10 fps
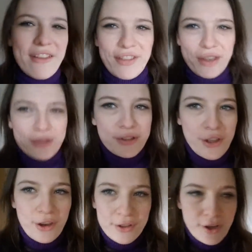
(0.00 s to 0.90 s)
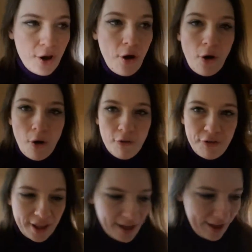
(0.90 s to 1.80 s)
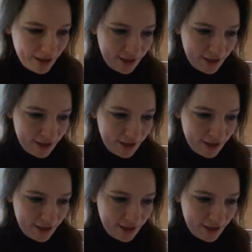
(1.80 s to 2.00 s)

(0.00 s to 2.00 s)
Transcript: Feels good. I Hopefully. You